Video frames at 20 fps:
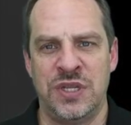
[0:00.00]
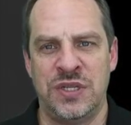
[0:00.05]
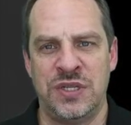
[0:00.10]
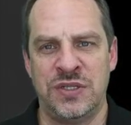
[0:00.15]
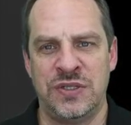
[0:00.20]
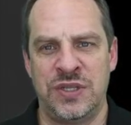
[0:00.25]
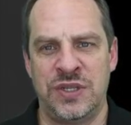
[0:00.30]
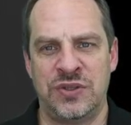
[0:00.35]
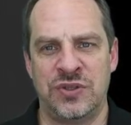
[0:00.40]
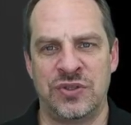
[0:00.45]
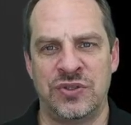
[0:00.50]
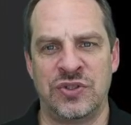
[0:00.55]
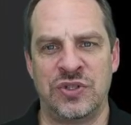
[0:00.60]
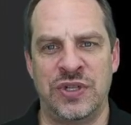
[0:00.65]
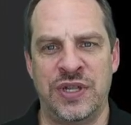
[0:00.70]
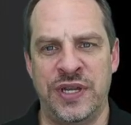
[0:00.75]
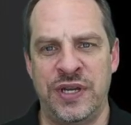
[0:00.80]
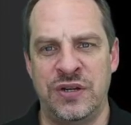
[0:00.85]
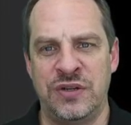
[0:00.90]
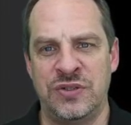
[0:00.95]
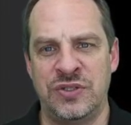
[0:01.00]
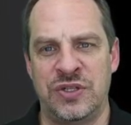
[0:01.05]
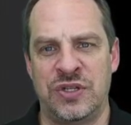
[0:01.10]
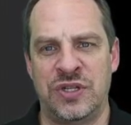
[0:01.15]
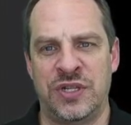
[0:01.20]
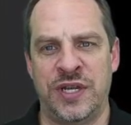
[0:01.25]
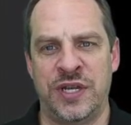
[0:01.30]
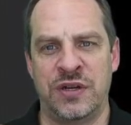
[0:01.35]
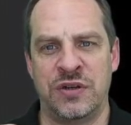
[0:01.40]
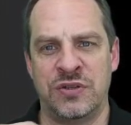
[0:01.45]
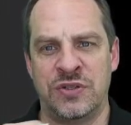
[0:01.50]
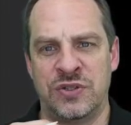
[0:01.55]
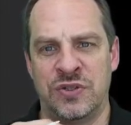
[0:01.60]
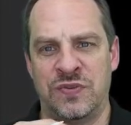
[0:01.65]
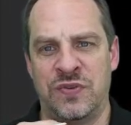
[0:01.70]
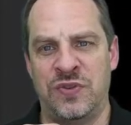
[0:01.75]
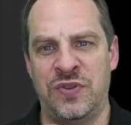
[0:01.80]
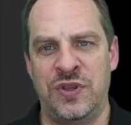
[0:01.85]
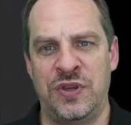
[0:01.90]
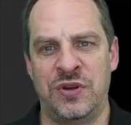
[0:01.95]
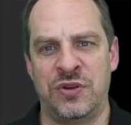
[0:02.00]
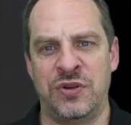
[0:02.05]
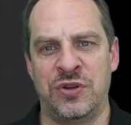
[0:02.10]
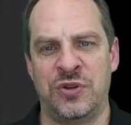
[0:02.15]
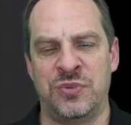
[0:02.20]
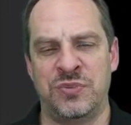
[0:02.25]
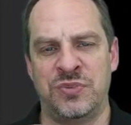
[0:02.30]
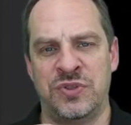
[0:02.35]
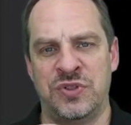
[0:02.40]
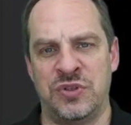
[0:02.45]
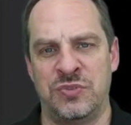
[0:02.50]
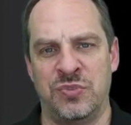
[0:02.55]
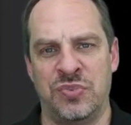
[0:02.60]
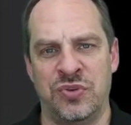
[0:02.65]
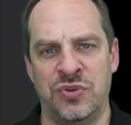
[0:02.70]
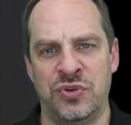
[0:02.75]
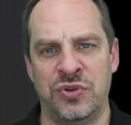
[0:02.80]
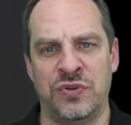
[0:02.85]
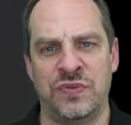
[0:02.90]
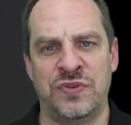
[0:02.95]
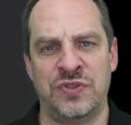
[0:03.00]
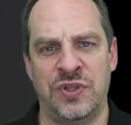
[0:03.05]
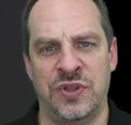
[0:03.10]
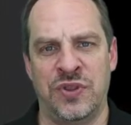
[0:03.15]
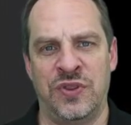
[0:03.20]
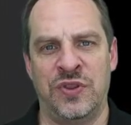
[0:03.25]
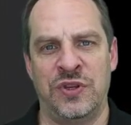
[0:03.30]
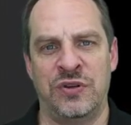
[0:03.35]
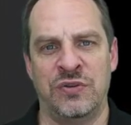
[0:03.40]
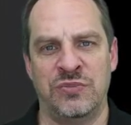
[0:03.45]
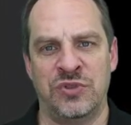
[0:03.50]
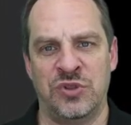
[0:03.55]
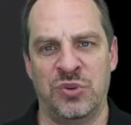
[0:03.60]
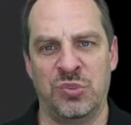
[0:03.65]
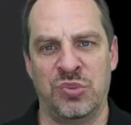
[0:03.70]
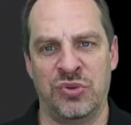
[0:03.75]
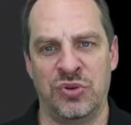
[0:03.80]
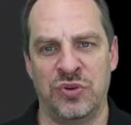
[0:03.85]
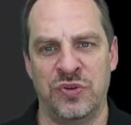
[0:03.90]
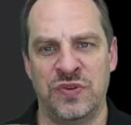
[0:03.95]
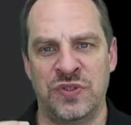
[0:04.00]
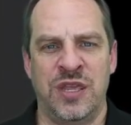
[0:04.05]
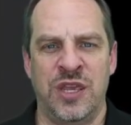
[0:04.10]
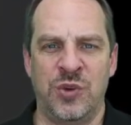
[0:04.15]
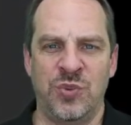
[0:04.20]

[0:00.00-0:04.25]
is that there's layers and layers of theorems and proofs and theorems and proofs.